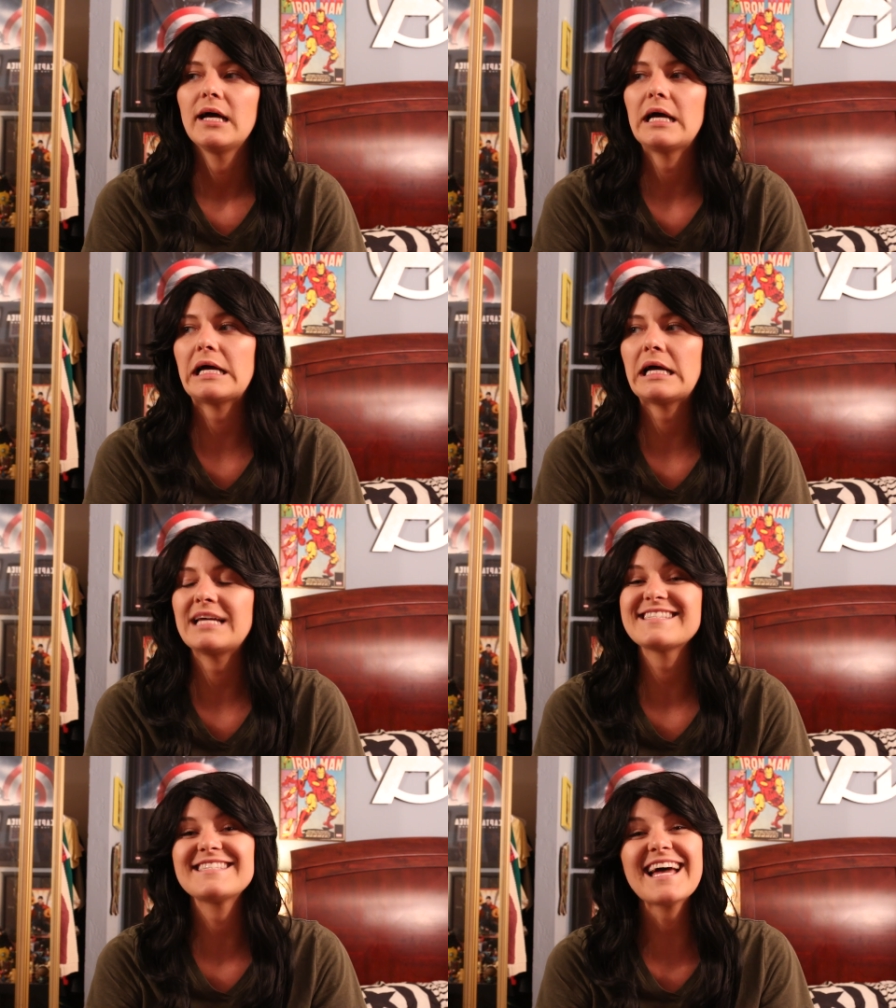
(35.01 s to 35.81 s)

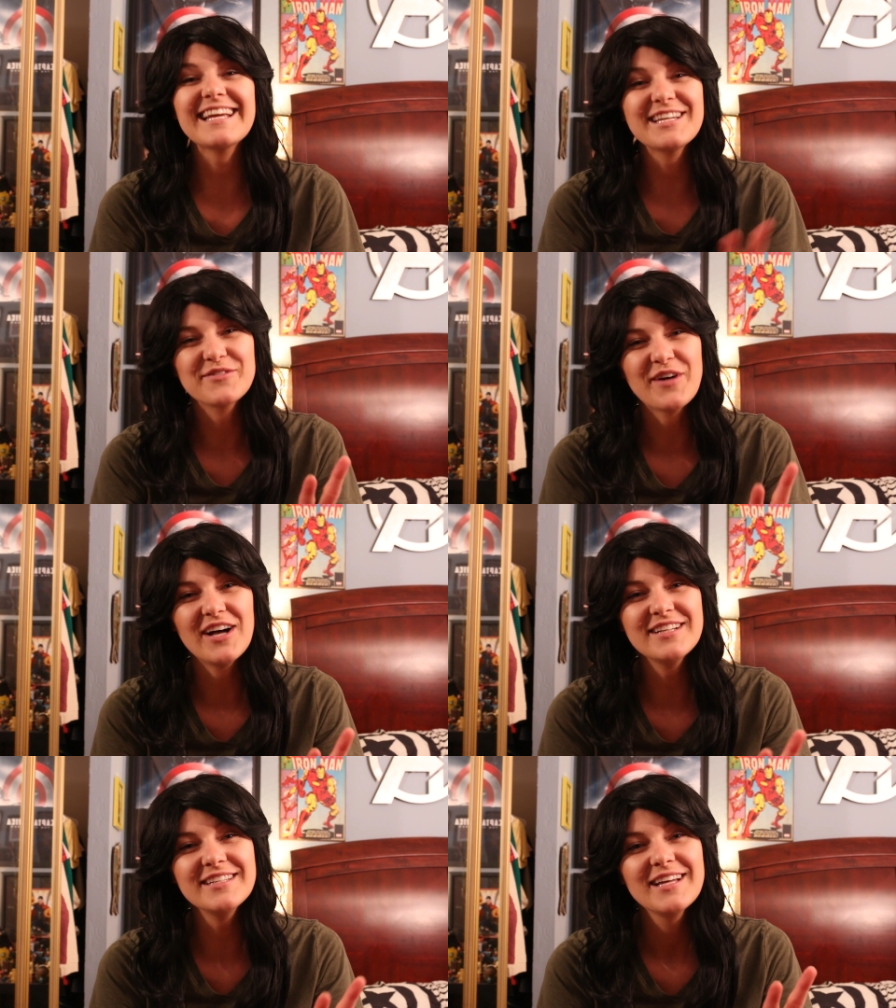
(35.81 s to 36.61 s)
Uh, second of
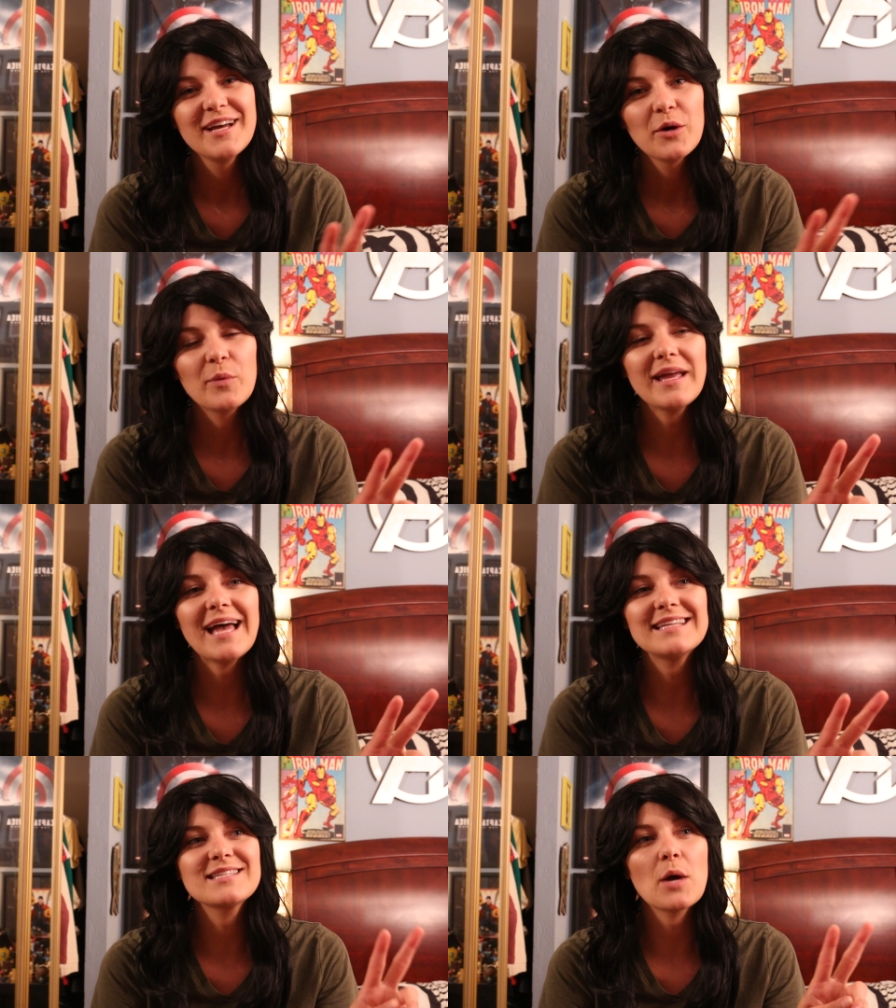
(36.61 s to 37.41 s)
all, we
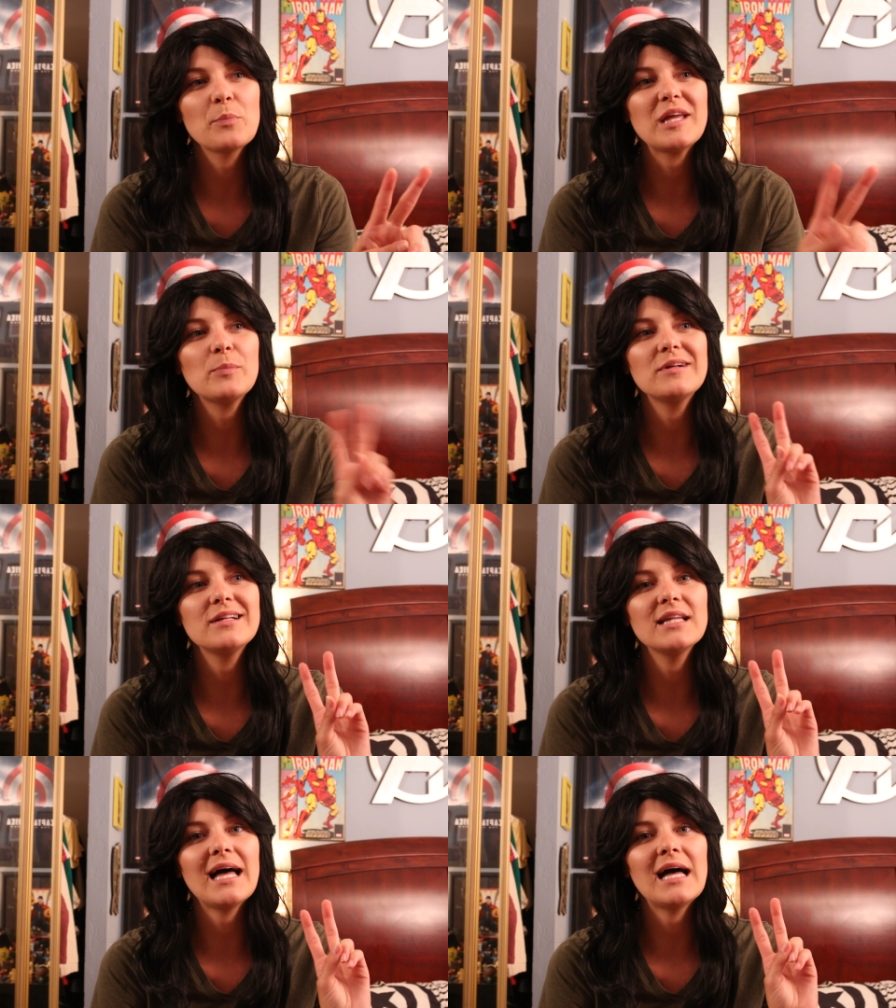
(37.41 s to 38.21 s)
had some
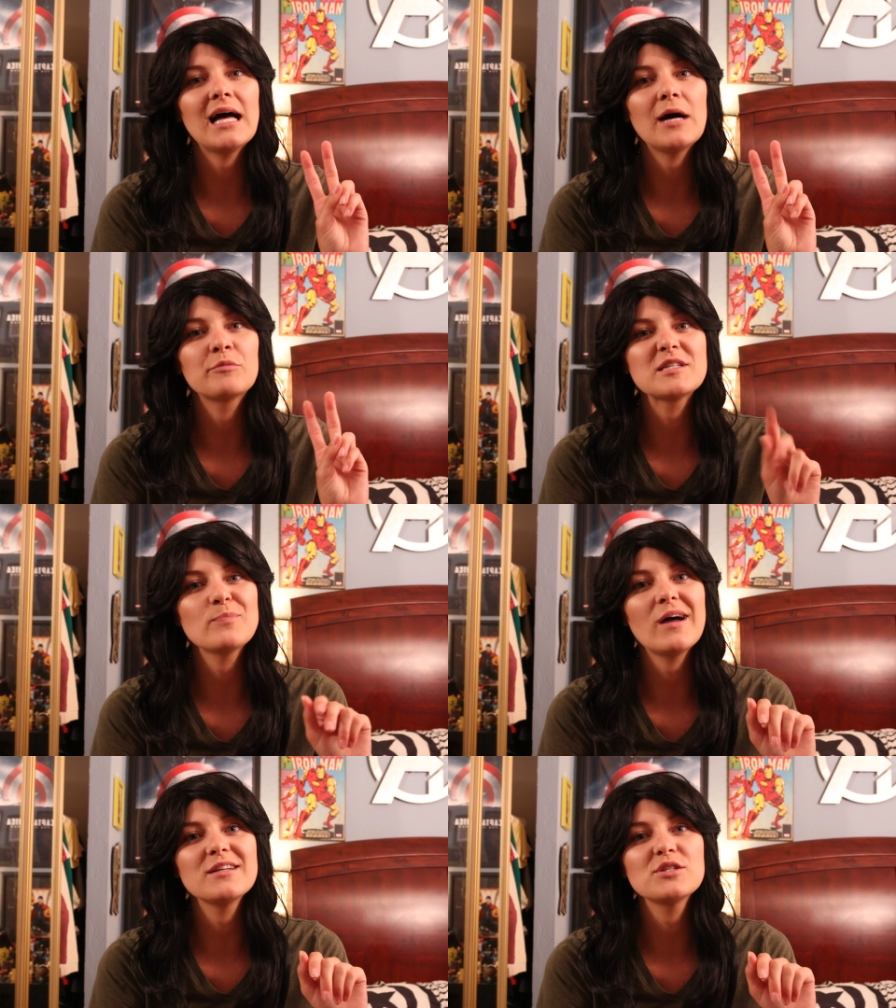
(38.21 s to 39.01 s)
people uh,
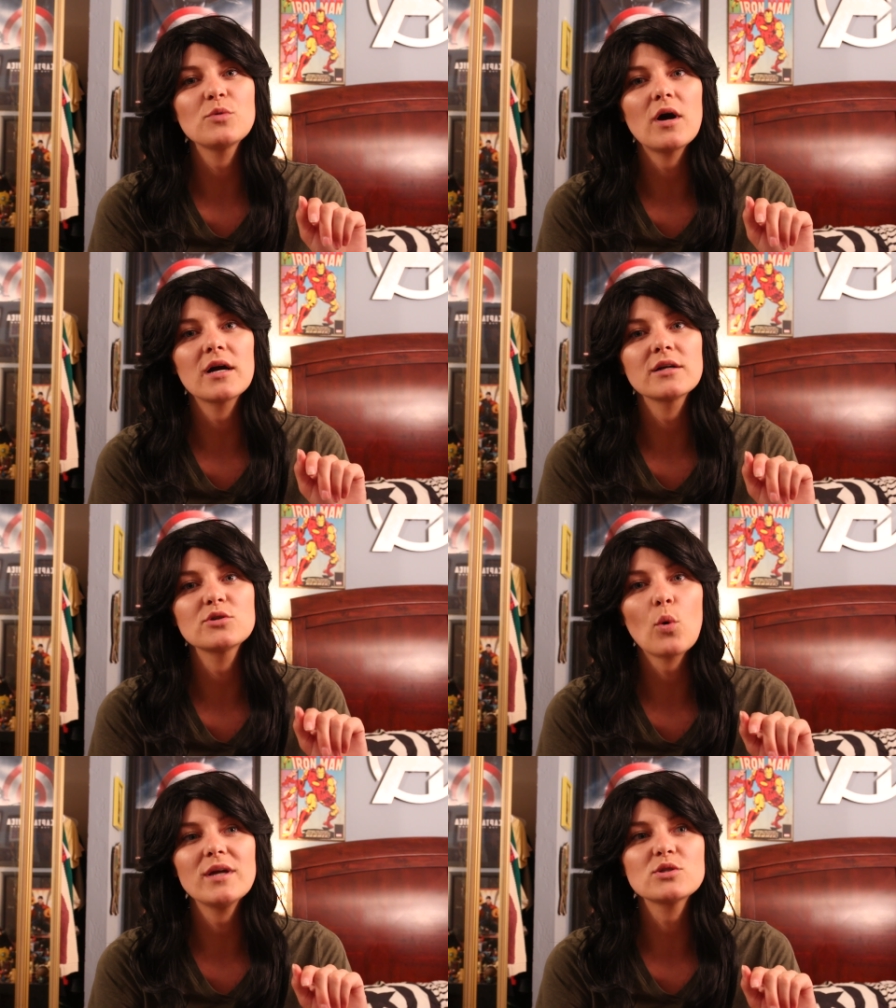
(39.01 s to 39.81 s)
respond to our
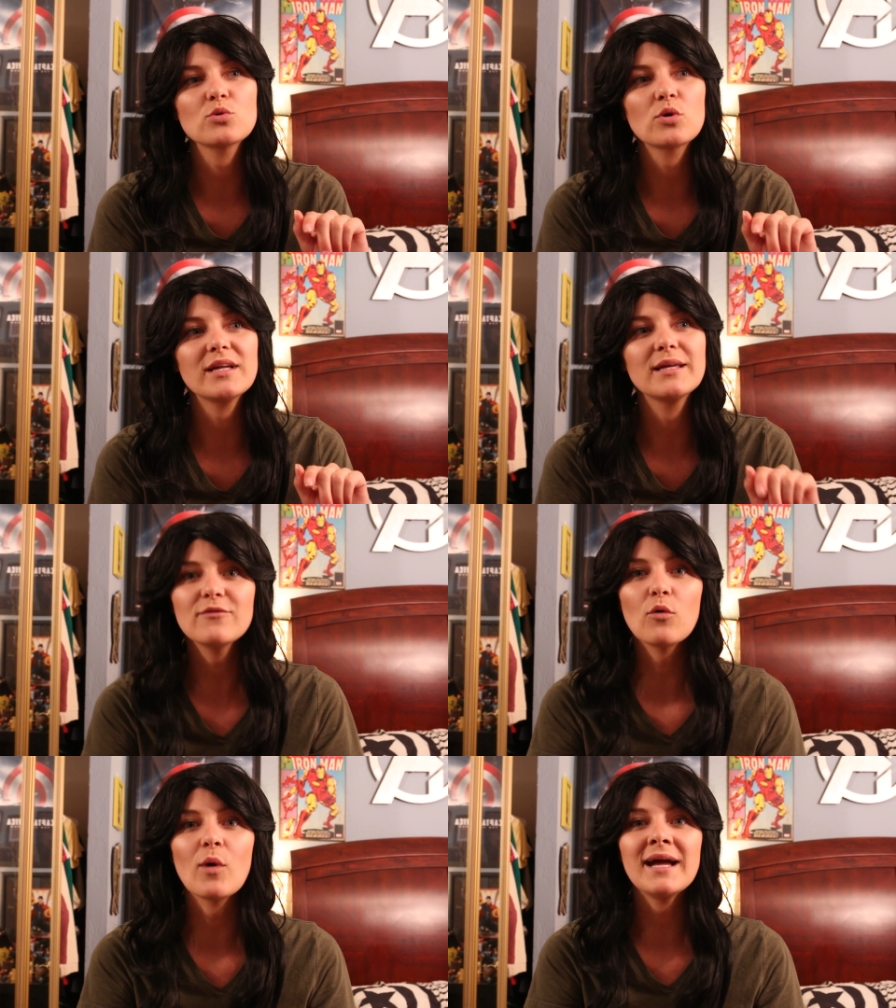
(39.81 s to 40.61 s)
Toy Story
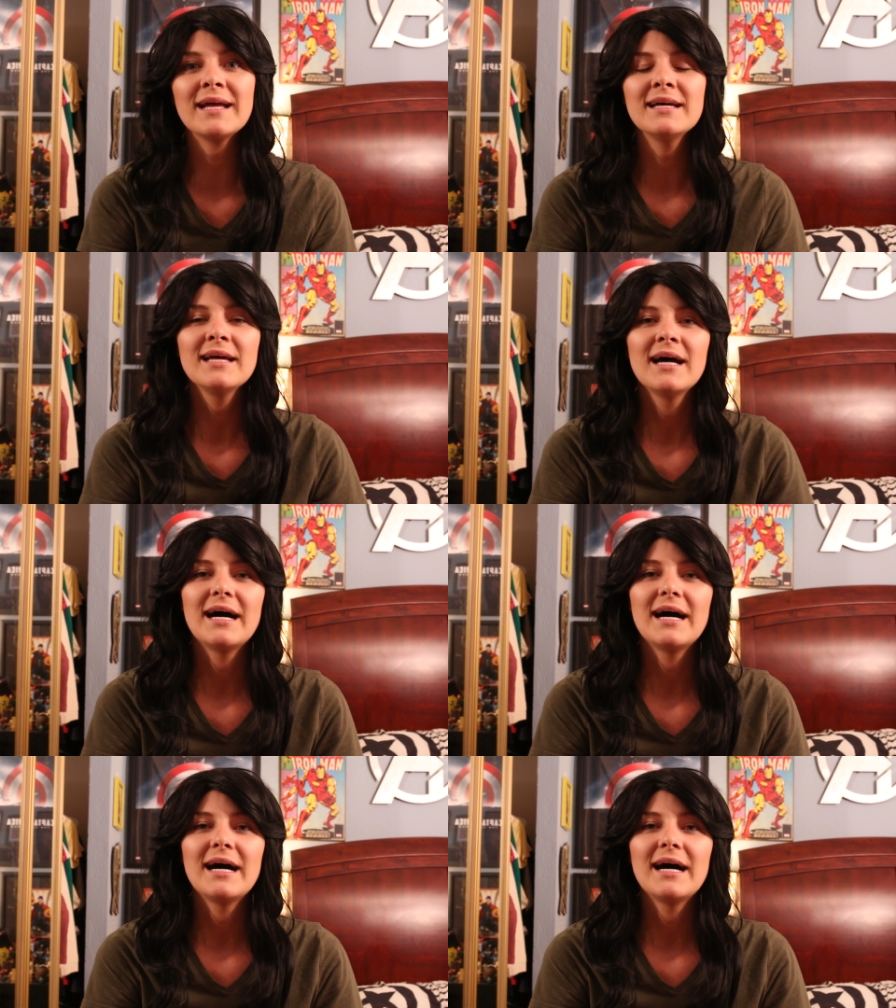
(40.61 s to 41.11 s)
giveaway,